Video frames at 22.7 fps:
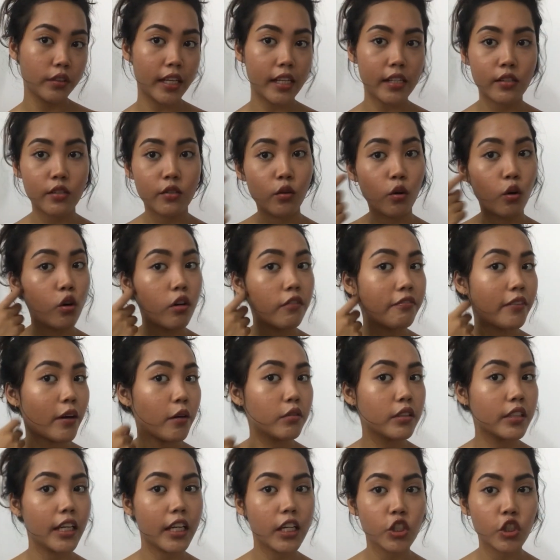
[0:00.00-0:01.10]
There's no
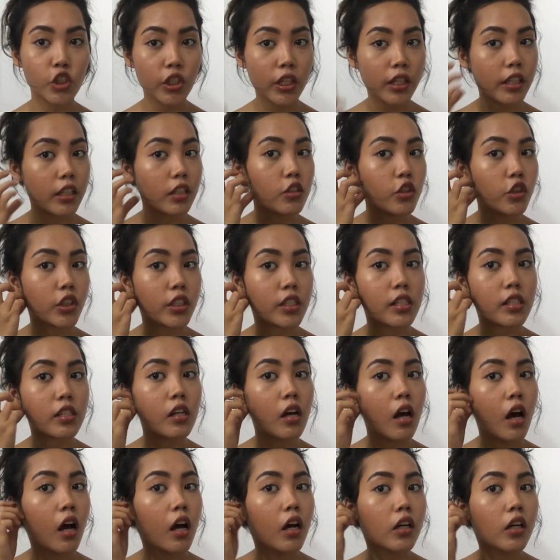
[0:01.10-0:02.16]
foundation, just